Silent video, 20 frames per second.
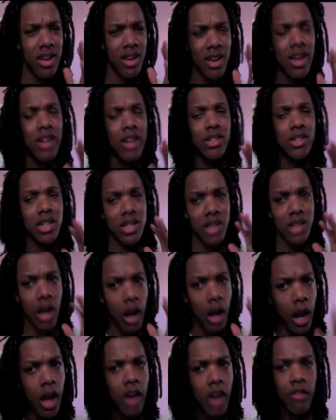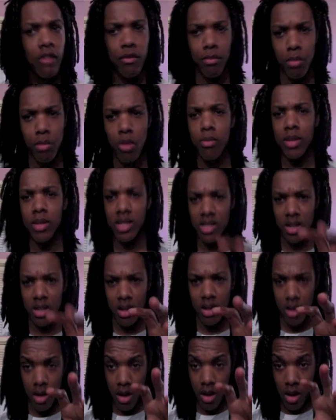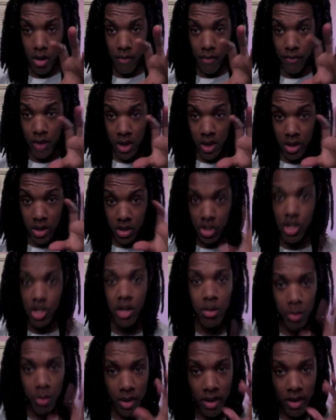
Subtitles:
he actually has a lot of moments of genuine